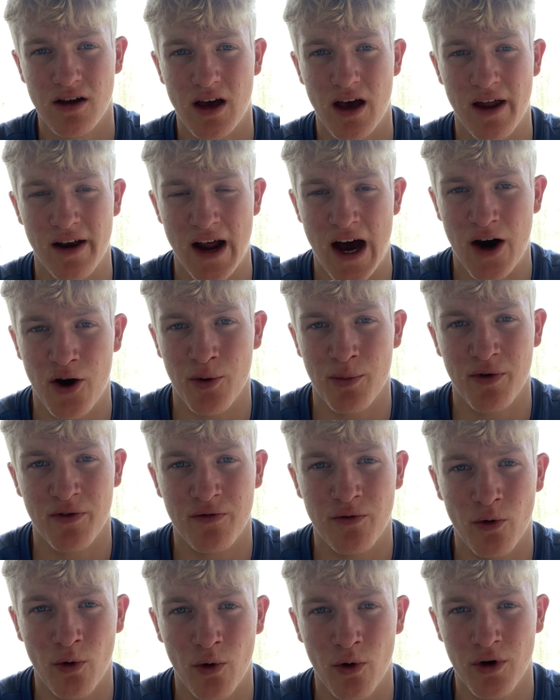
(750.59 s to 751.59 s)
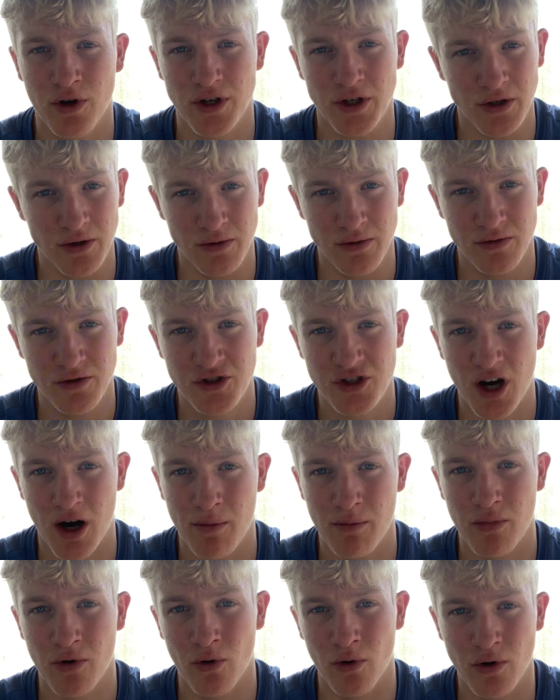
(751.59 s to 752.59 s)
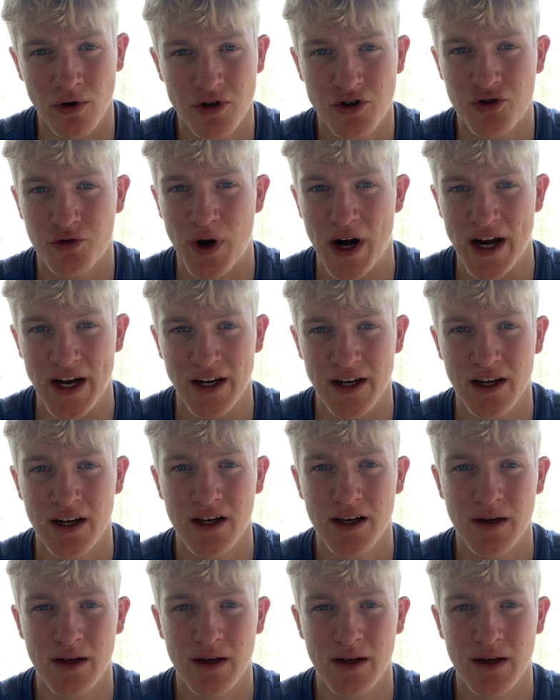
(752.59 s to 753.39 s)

an hour before you jump or train,